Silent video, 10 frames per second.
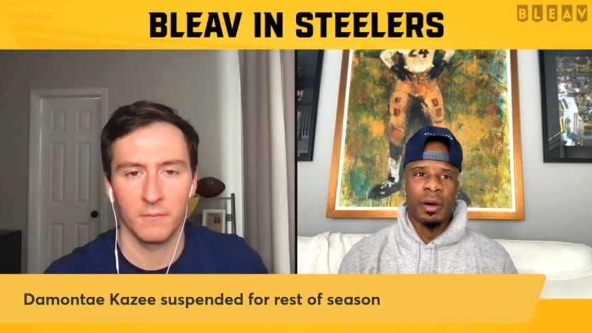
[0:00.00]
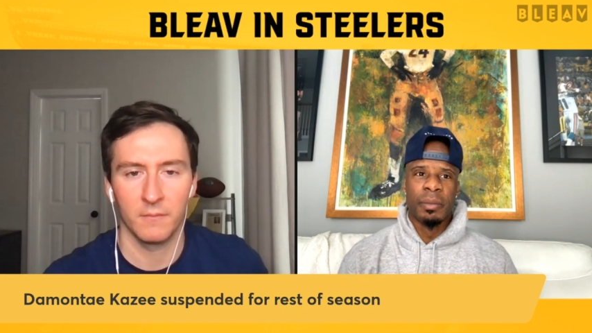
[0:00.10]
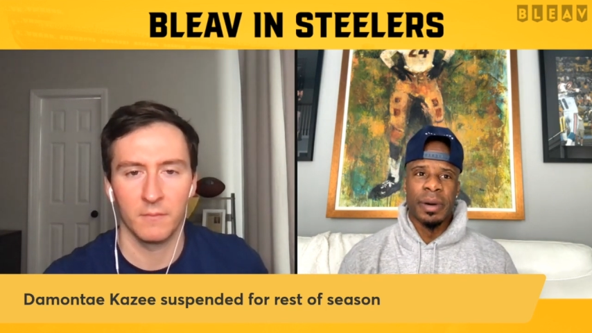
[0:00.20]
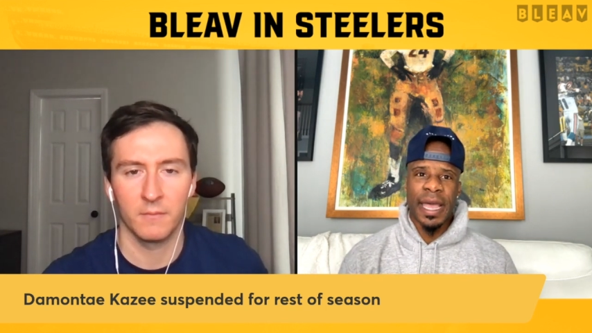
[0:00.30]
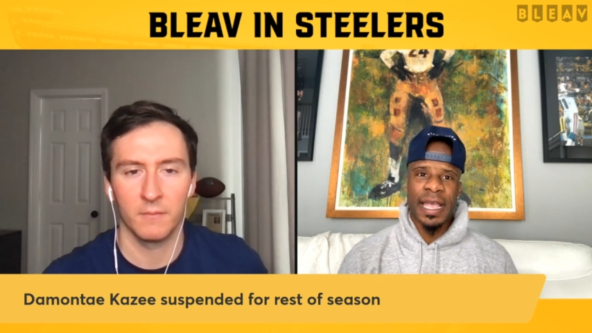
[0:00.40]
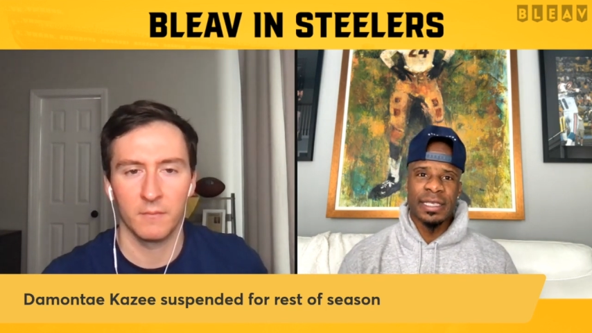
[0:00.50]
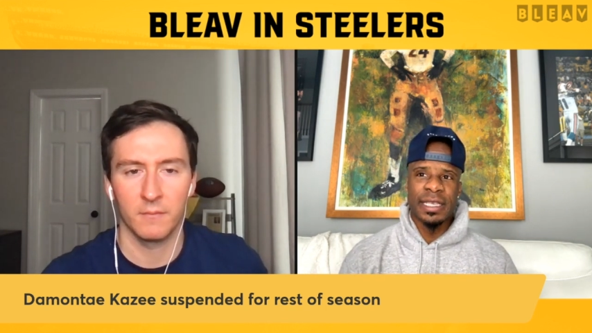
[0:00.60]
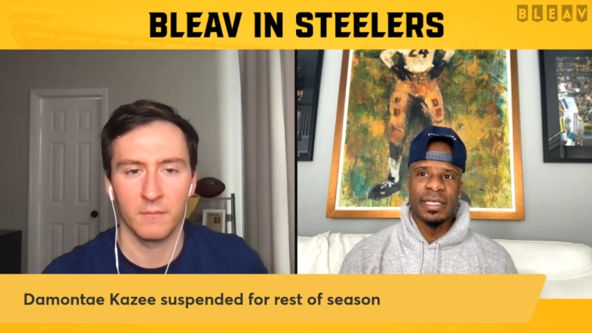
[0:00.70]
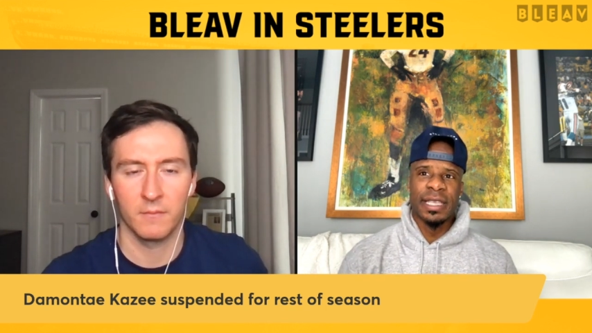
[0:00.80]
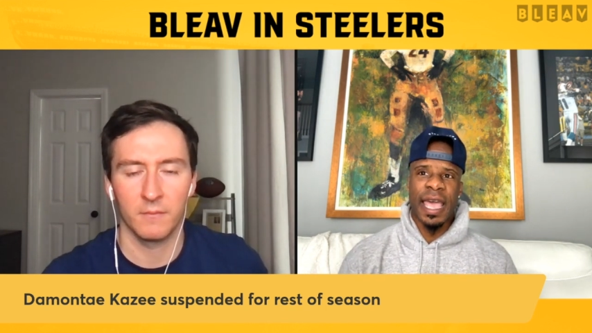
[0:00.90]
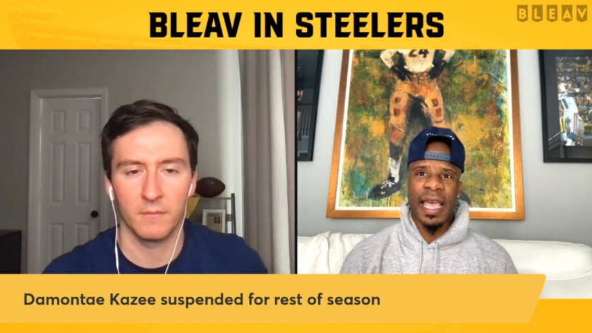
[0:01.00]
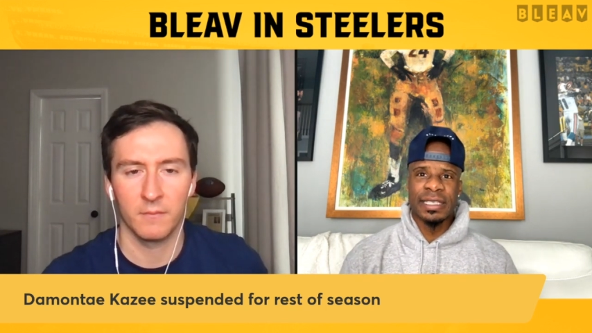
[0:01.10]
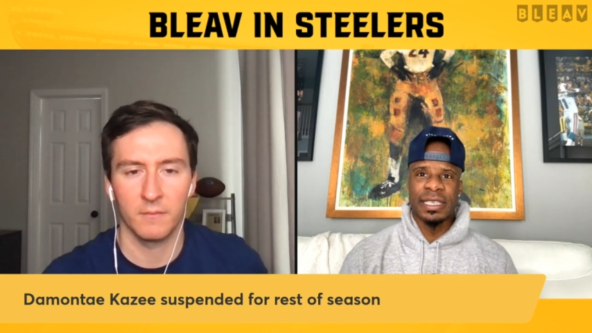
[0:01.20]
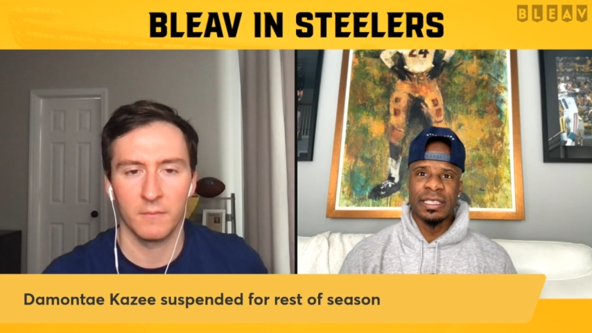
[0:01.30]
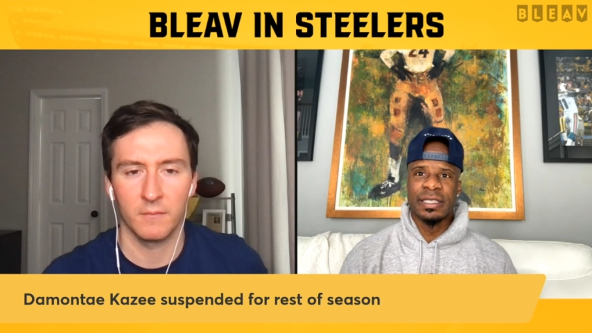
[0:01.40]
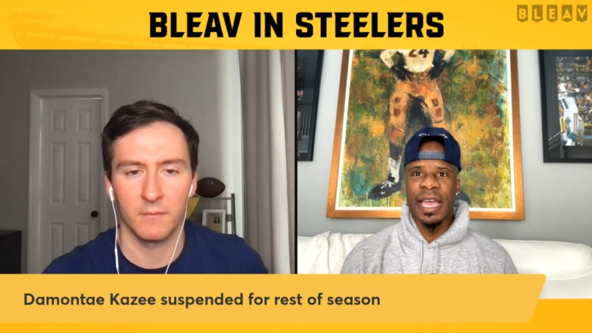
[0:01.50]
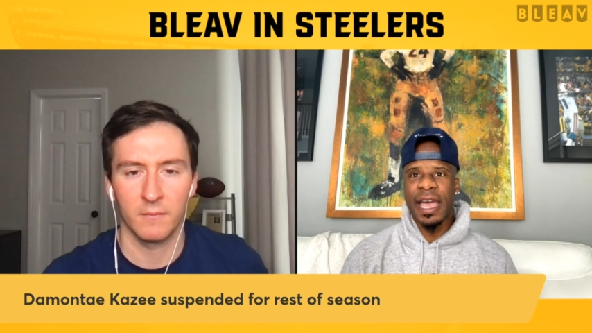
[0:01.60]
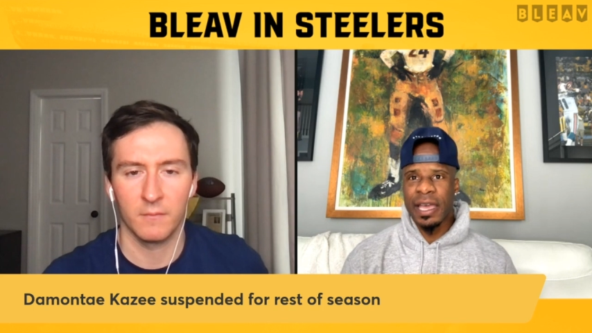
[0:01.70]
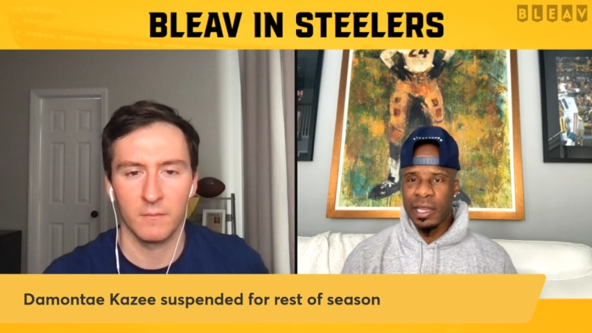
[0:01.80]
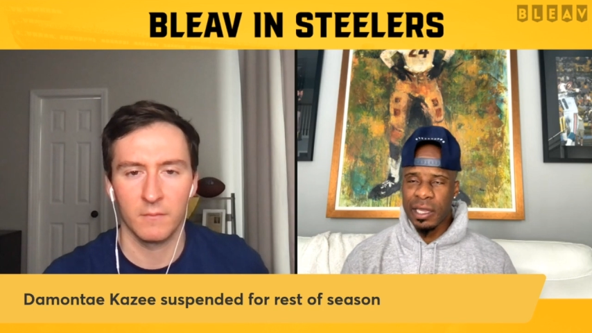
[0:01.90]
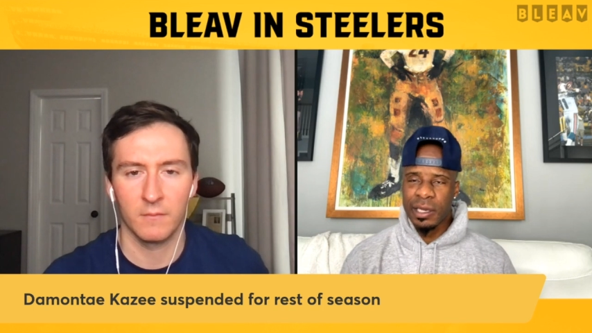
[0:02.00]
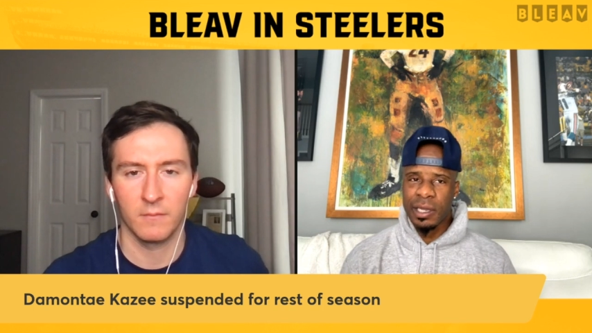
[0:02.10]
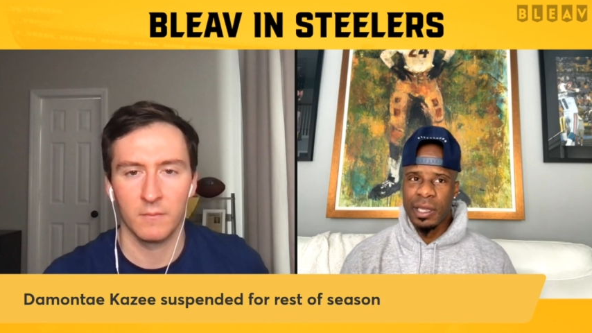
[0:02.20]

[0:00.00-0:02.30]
Speaker 1: But as he as he's tackling,